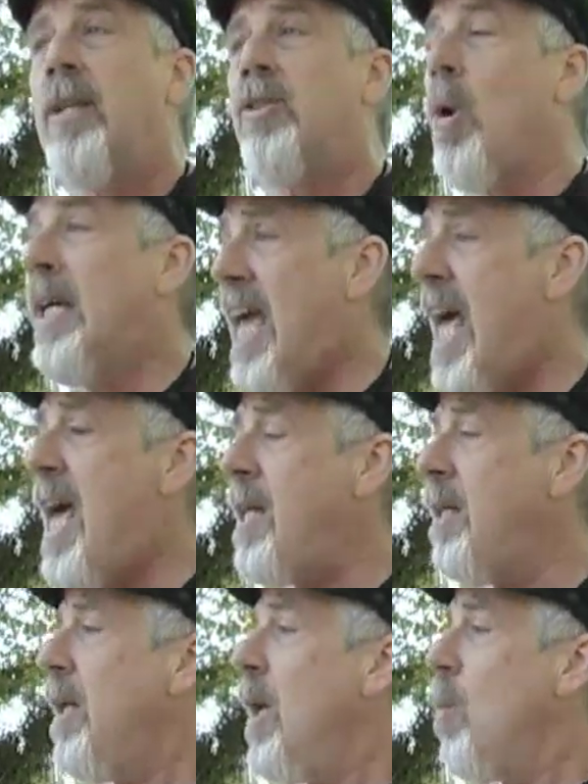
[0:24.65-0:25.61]
So
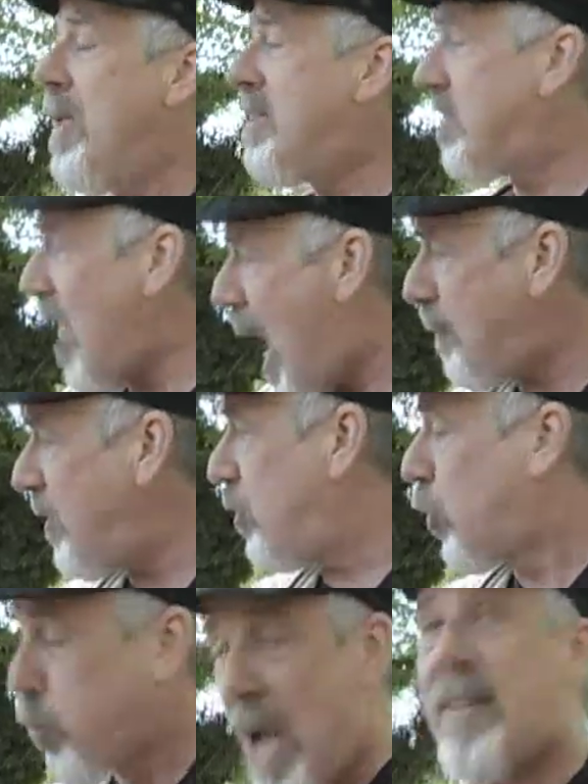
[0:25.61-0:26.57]
again, we stopped the
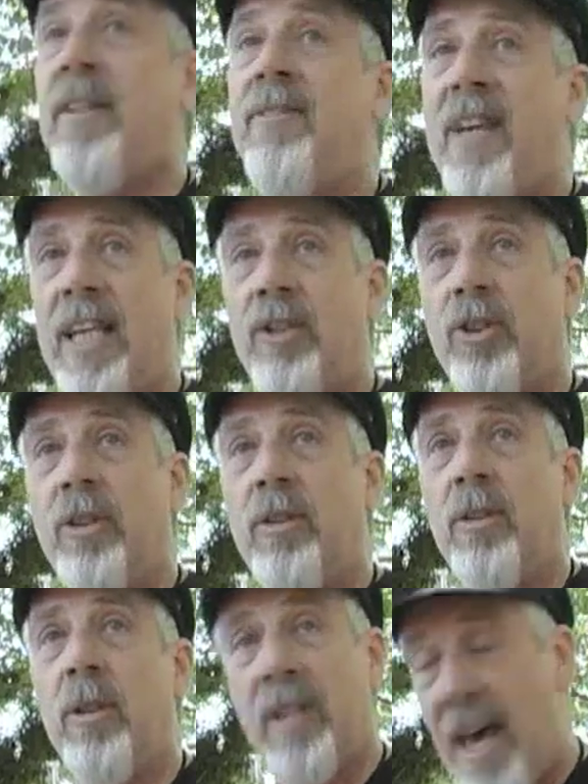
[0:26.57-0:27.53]
direct invasion,
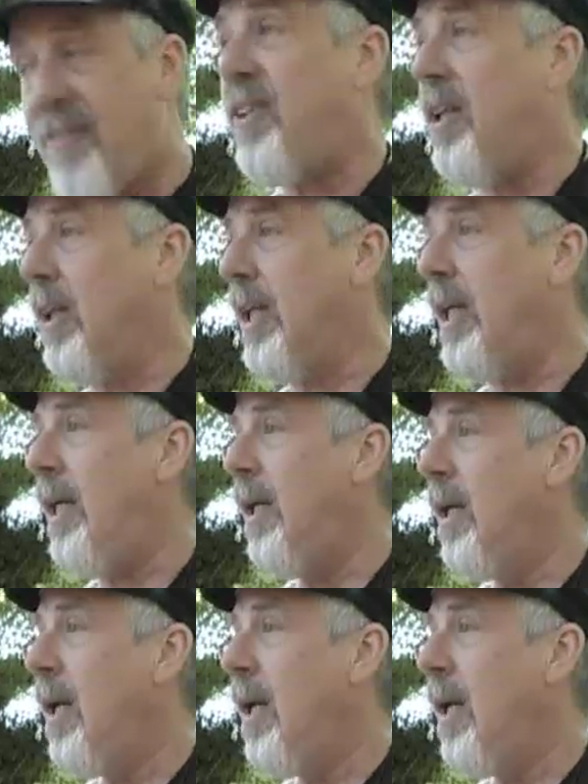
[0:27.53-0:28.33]
definitely,